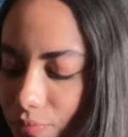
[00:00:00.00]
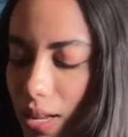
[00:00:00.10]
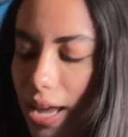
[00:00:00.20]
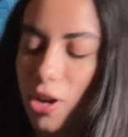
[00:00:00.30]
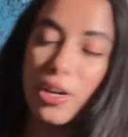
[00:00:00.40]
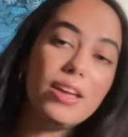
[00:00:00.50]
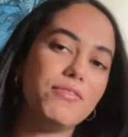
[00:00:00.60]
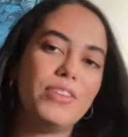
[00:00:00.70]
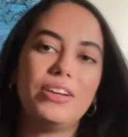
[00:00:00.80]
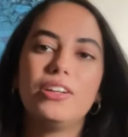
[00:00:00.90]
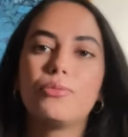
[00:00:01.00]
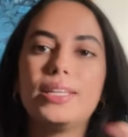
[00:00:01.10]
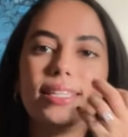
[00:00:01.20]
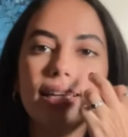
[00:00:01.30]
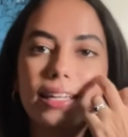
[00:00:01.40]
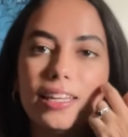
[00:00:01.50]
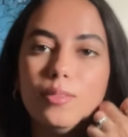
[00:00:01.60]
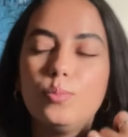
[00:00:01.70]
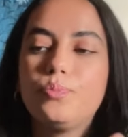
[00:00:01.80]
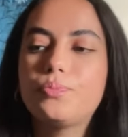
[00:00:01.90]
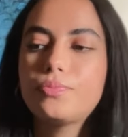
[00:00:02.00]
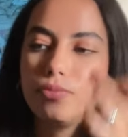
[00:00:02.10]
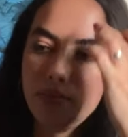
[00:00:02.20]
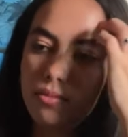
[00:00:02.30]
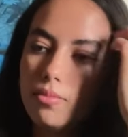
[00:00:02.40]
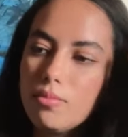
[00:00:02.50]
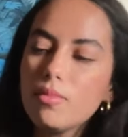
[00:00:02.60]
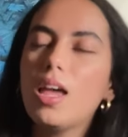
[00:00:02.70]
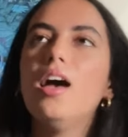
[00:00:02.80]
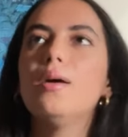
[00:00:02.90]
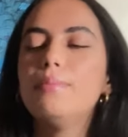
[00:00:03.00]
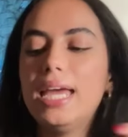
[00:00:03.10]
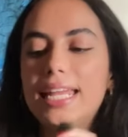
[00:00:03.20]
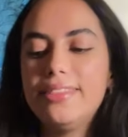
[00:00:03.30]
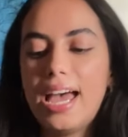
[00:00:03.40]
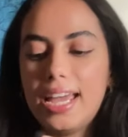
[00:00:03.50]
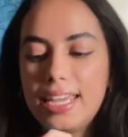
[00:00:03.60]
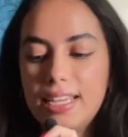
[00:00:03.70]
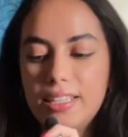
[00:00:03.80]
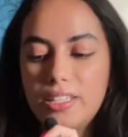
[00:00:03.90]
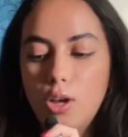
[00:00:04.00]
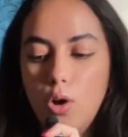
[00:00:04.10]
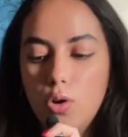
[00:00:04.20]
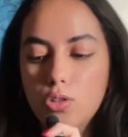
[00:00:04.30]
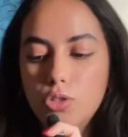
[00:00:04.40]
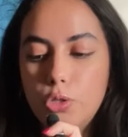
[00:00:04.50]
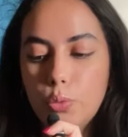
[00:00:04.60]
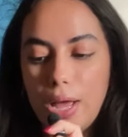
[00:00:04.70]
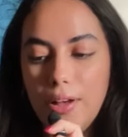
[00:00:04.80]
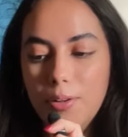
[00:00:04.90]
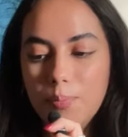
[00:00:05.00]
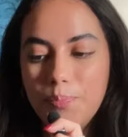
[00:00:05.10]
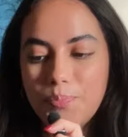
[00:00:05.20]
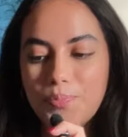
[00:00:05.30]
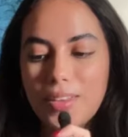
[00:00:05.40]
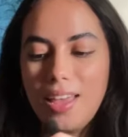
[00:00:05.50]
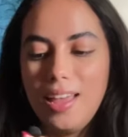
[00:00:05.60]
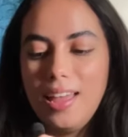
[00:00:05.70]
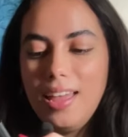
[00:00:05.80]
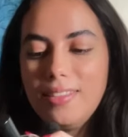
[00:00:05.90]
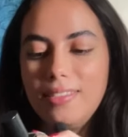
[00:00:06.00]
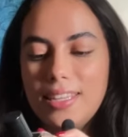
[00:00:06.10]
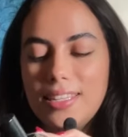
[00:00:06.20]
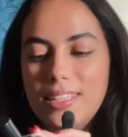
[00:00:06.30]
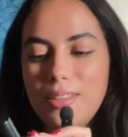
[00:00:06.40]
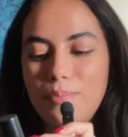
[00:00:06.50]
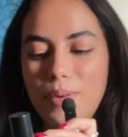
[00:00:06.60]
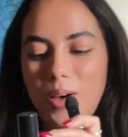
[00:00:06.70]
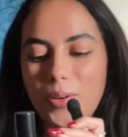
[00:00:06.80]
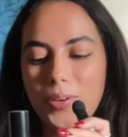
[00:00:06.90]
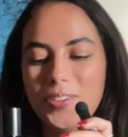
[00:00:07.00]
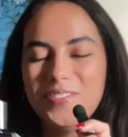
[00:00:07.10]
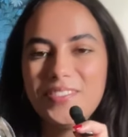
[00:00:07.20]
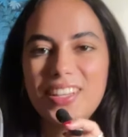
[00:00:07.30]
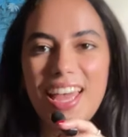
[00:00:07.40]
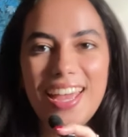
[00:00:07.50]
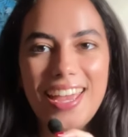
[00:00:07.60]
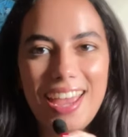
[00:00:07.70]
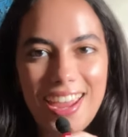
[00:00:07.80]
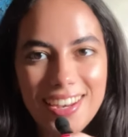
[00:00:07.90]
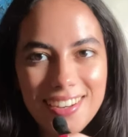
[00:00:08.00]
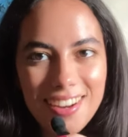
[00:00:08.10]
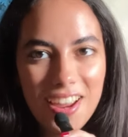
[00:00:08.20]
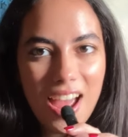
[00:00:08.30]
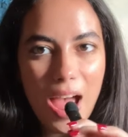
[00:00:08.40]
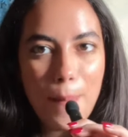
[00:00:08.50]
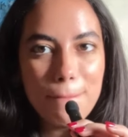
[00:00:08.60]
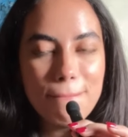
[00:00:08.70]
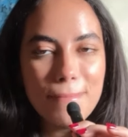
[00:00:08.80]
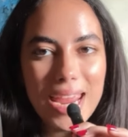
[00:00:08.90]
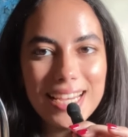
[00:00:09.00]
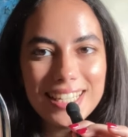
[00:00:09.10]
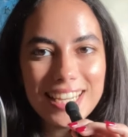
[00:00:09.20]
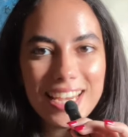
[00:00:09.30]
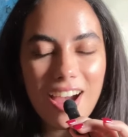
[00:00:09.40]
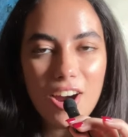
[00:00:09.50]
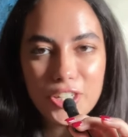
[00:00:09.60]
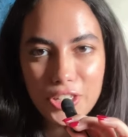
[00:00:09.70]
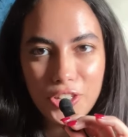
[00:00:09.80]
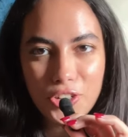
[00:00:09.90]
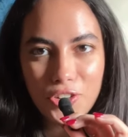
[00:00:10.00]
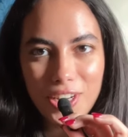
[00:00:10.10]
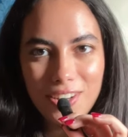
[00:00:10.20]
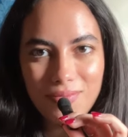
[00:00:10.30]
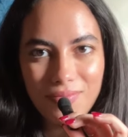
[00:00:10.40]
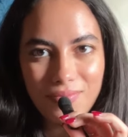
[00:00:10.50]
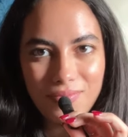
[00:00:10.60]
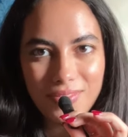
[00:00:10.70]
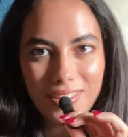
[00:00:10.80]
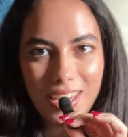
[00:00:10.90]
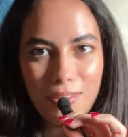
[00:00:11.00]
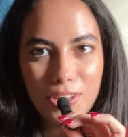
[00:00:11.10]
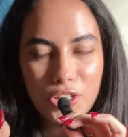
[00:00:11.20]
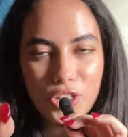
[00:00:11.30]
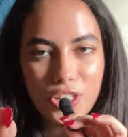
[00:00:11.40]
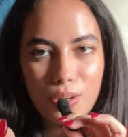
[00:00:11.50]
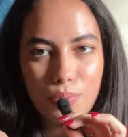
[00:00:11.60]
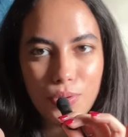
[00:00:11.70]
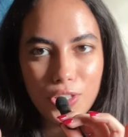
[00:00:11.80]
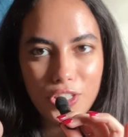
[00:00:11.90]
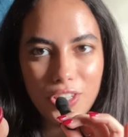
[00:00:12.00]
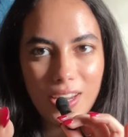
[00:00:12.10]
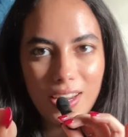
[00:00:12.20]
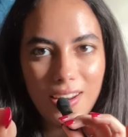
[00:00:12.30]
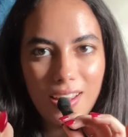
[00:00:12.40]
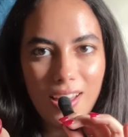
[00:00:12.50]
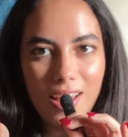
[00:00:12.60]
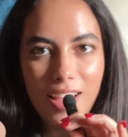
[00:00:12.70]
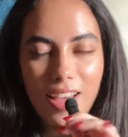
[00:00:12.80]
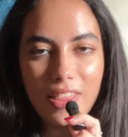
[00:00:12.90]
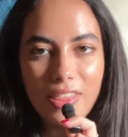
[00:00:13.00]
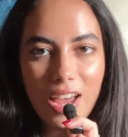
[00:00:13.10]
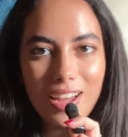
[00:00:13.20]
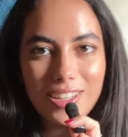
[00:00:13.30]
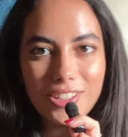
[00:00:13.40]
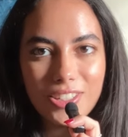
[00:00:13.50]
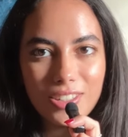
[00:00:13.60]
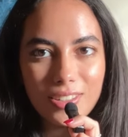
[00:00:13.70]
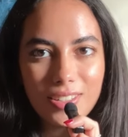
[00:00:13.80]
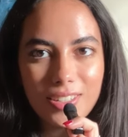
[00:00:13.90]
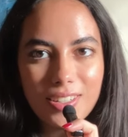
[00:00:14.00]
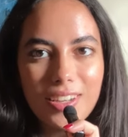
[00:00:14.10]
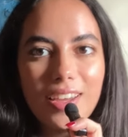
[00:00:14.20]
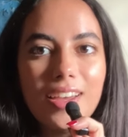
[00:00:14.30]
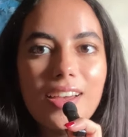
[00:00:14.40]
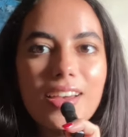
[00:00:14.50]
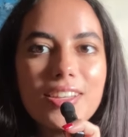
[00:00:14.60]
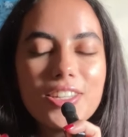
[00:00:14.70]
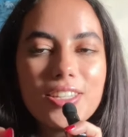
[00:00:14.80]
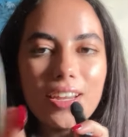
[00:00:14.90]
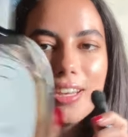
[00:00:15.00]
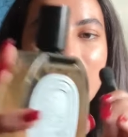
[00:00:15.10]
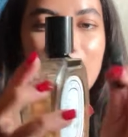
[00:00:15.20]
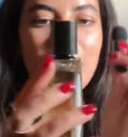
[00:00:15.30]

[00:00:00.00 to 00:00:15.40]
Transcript: I got it very recently, and that is Eau Duel. This is the bottle. Again, amazing artistry. Can we just appreciate that? Just stunning.